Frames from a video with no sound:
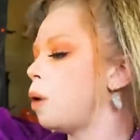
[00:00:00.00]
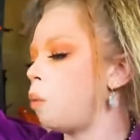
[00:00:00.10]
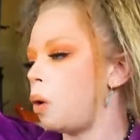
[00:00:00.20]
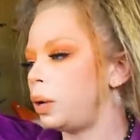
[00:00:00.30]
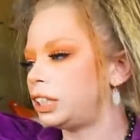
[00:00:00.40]
but
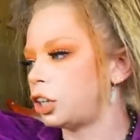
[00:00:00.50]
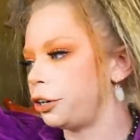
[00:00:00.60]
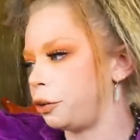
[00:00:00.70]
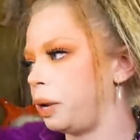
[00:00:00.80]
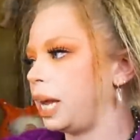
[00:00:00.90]
what we
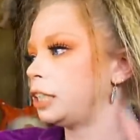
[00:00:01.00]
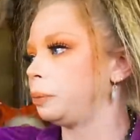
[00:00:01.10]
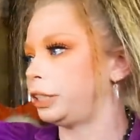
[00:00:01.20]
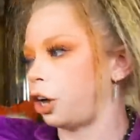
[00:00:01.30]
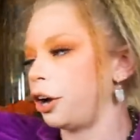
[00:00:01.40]
start doing is
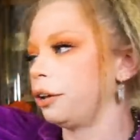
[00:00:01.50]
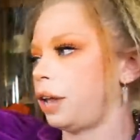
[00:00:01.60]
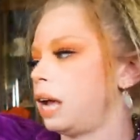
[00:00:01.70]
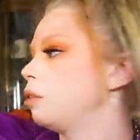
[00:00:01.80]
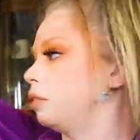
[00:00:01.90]
we start,
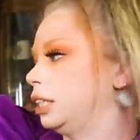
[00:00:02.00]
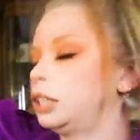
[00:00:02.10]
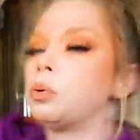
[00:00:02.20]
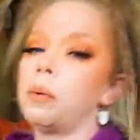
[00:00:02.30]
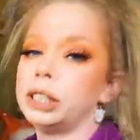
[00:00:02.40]
like, this
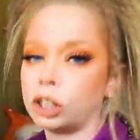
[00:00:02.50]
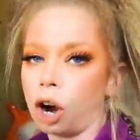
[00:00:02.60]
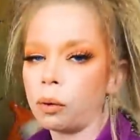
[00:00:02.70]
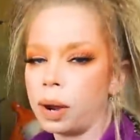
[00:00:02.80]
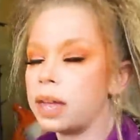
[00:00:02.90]
is what we
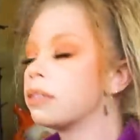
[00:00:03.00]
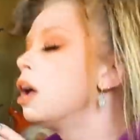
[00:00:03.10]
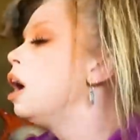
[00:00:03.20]
start with,